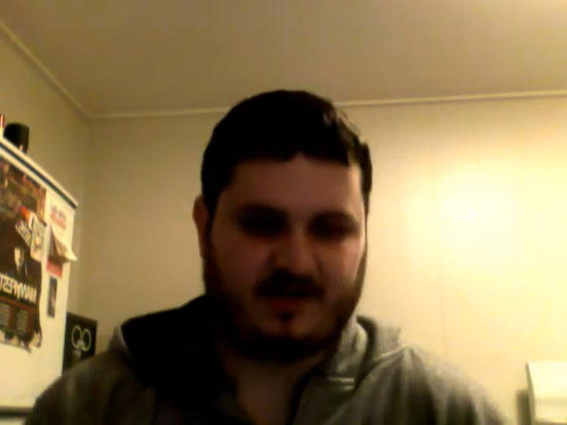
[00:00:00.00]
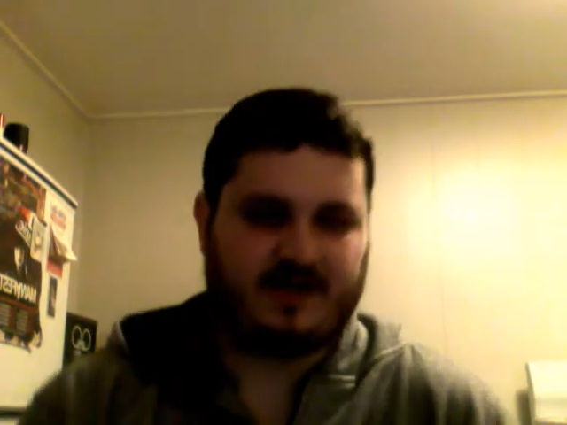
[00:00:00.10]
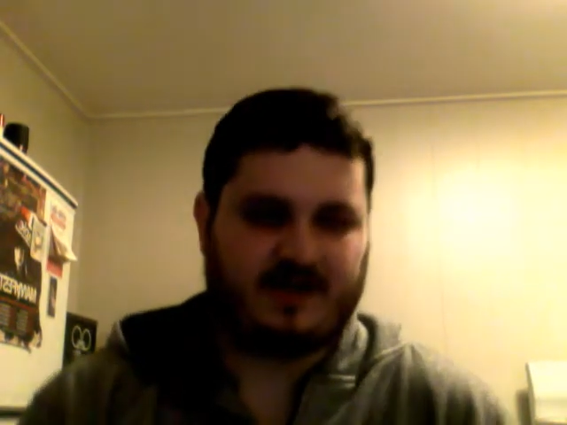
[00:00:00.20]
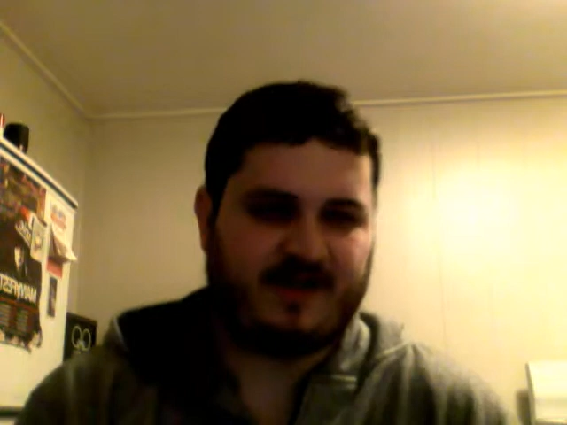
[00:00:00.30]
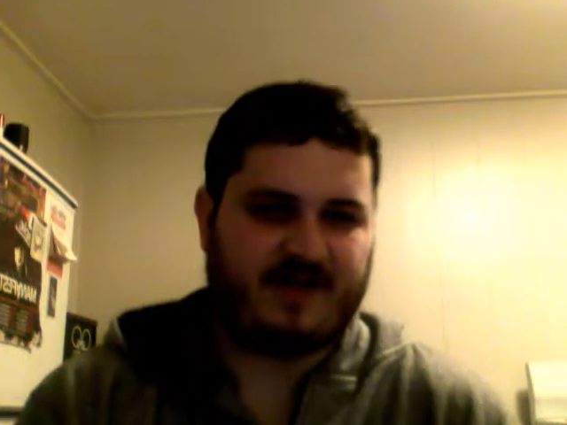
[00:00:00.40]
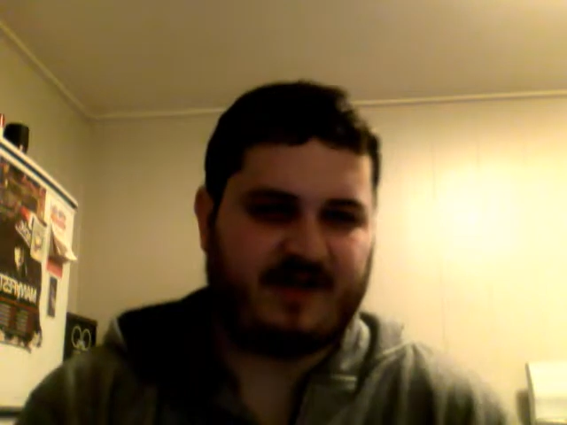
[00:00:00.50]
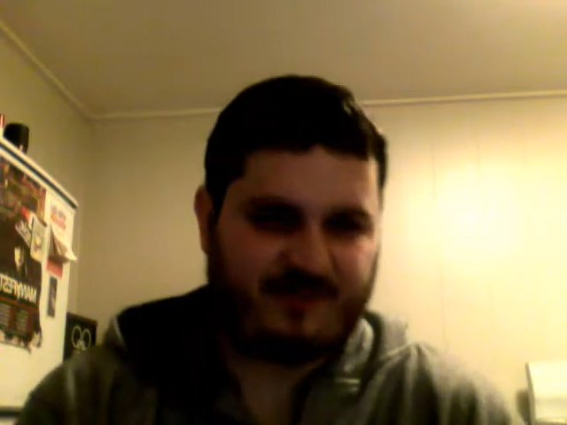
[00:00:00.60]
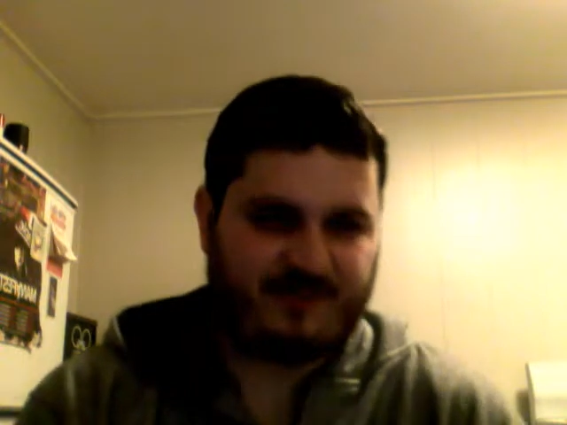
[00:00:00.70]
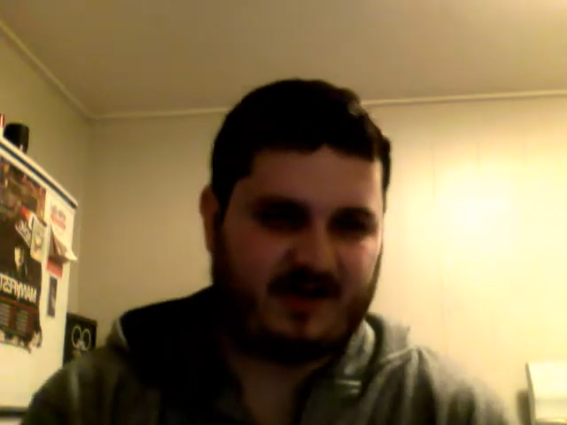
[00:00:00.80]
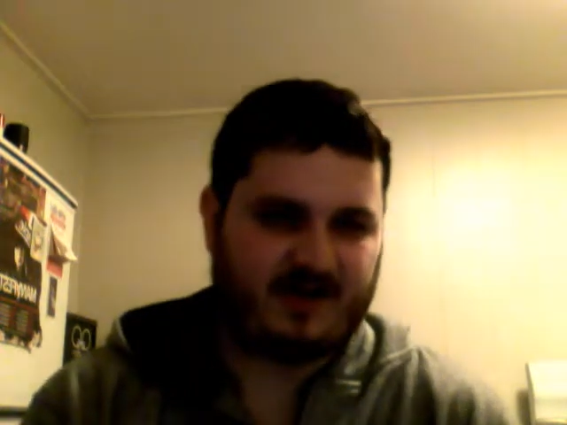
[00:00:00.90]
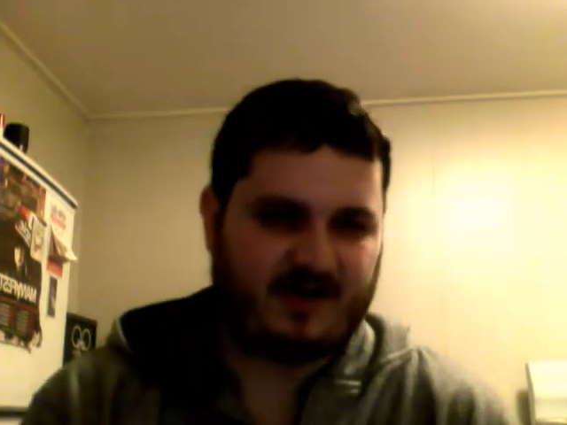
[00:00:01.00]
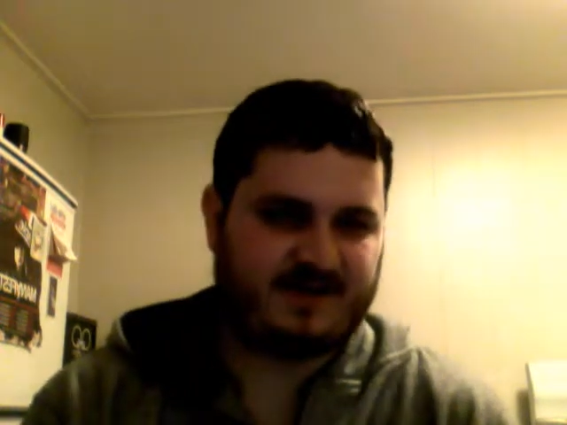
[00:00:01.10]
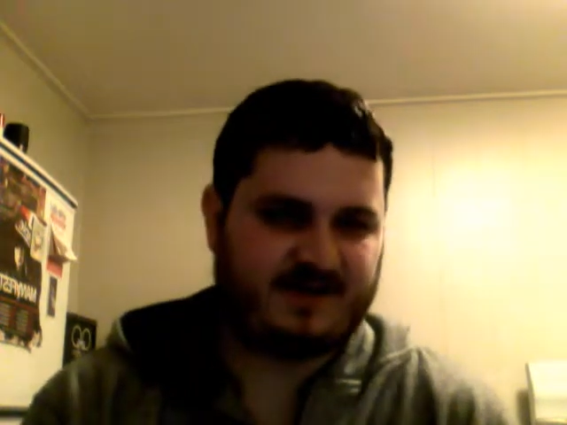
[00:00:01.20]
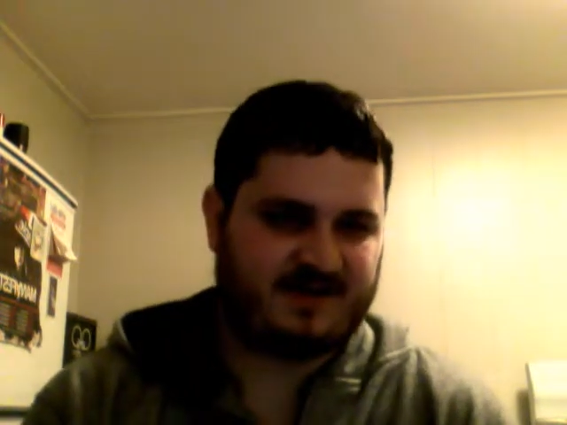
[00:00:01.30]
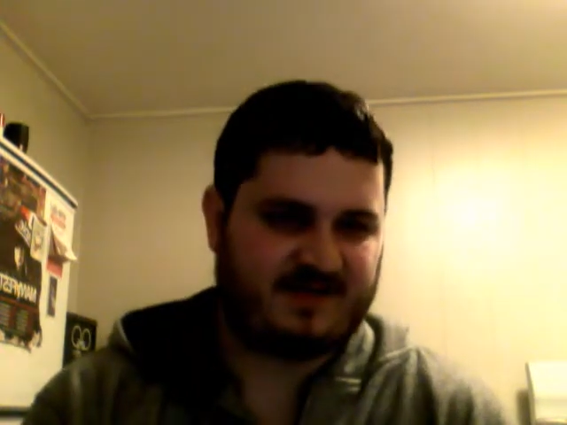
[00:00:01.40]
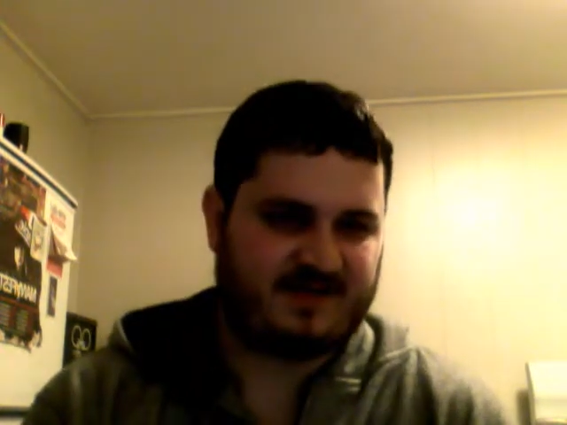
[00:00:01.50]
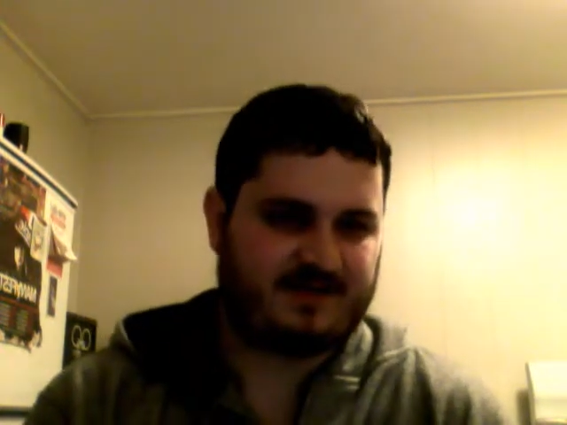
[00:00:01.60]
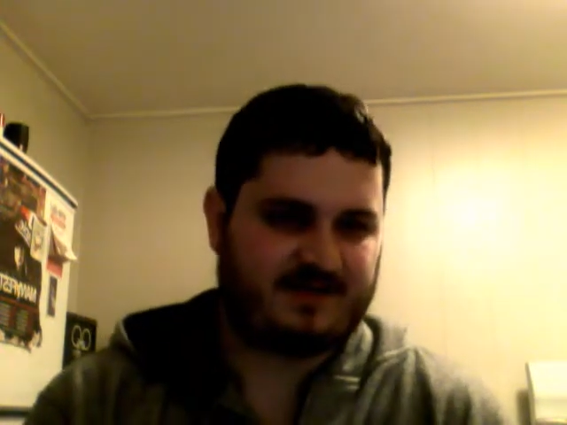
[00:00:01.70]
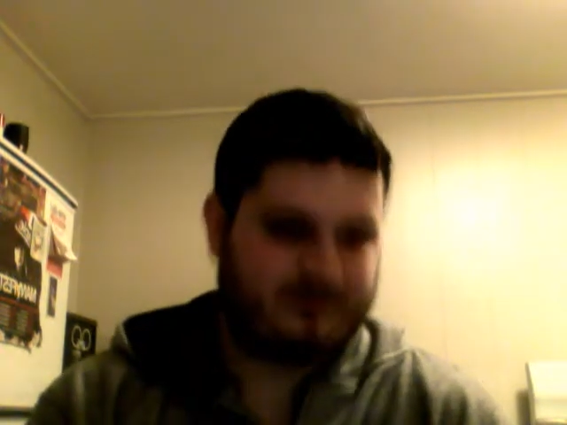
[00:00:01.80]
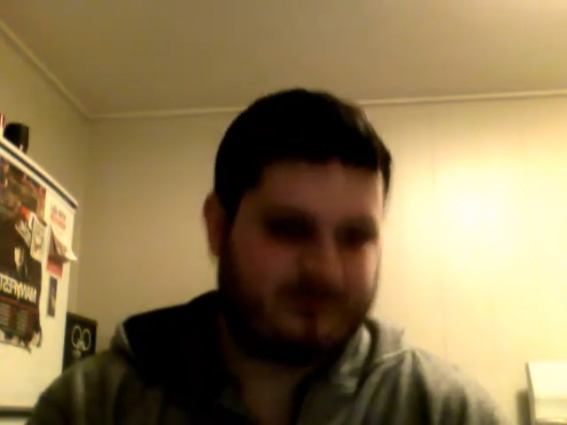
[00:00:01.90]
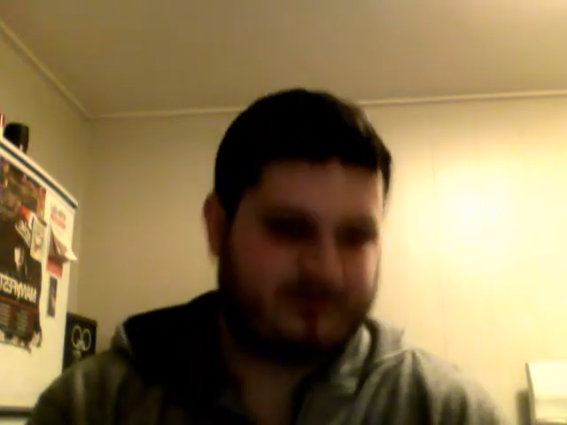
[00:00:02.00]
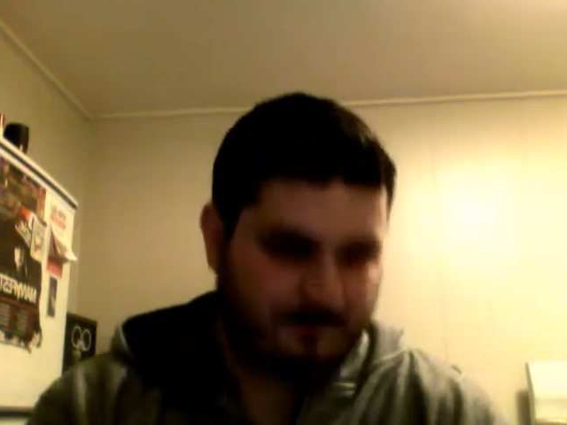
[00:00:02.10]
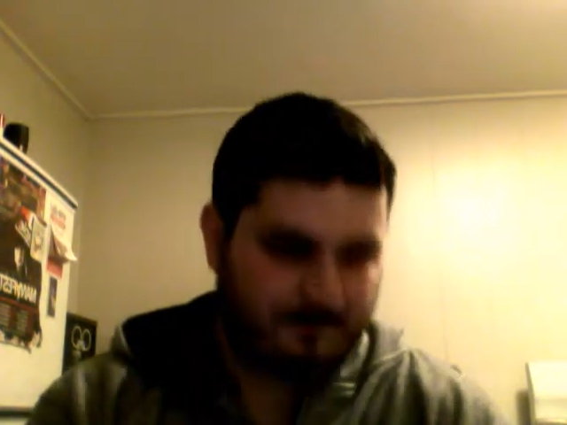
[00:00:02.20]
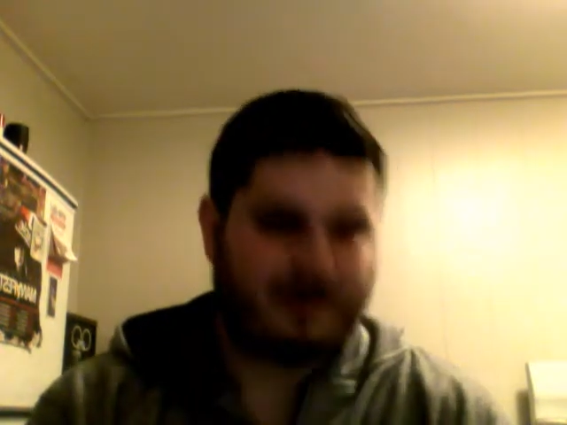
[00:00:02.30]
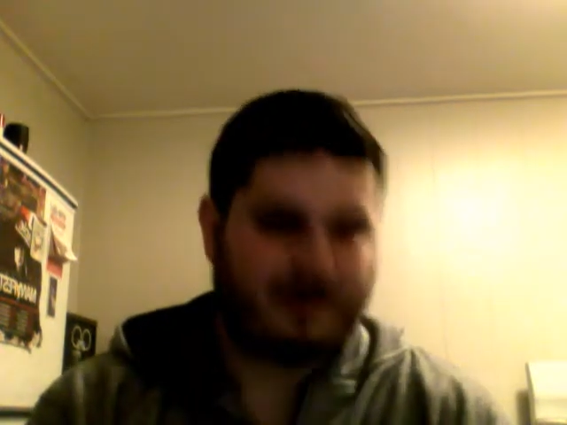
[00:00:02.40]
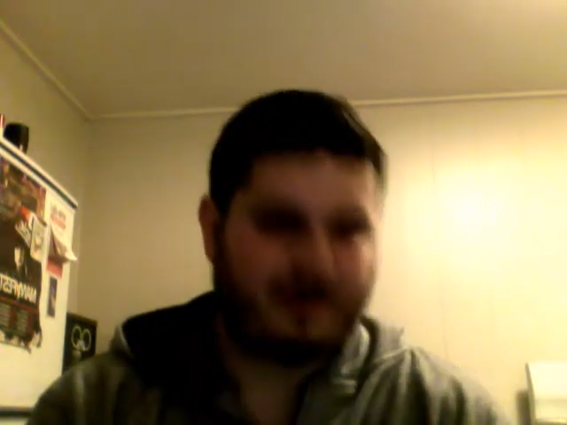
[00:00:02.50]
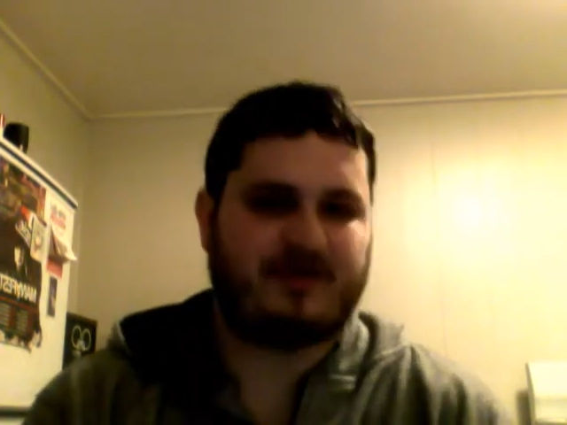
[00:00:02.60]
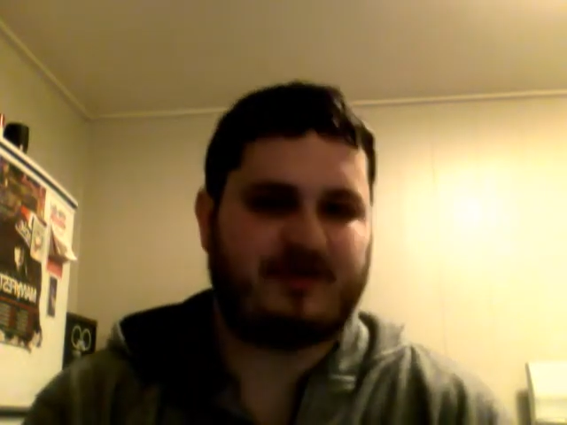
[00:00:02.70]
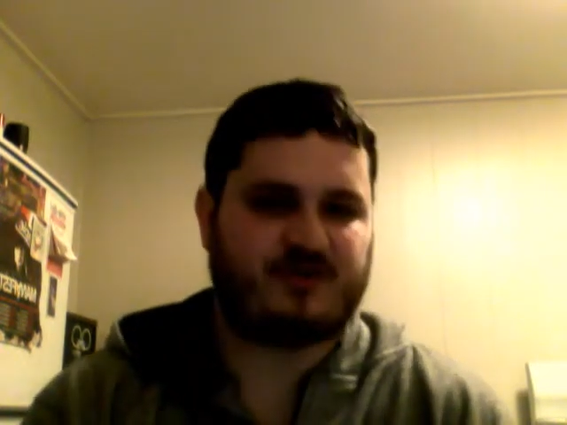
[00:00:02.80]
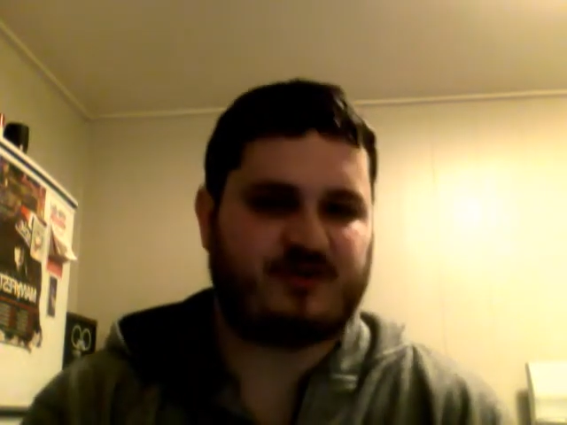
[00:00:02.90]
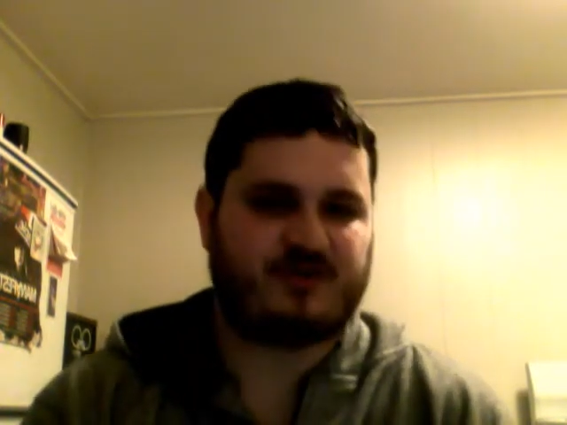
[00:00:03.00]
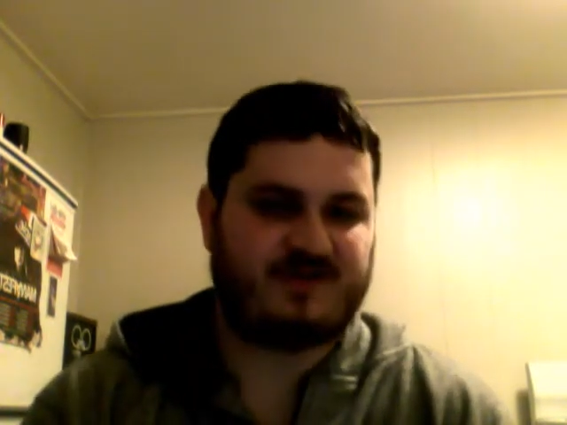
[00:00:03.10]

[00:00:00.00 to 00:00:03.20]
and the FBI said that biometrics